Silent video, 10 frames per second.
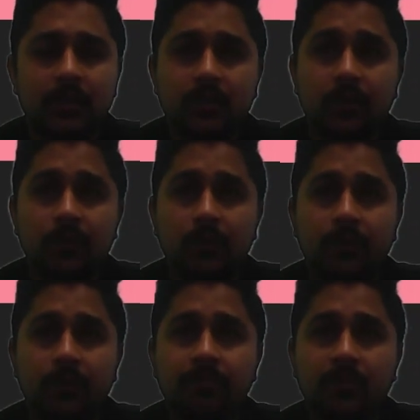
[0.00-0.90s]

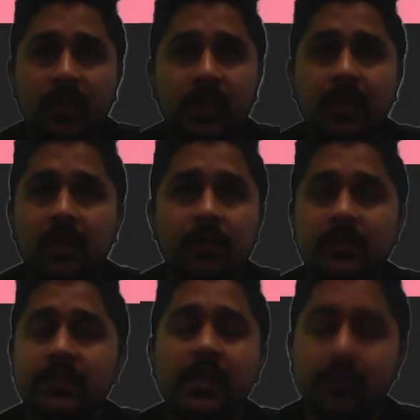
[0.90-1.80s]
So he
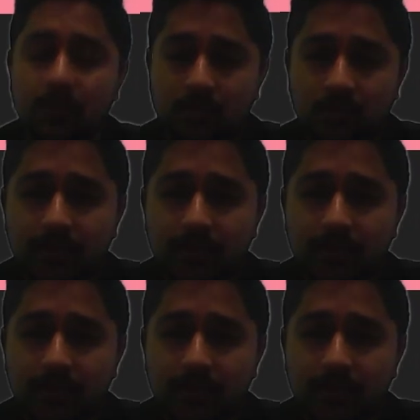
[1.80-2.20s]
personally told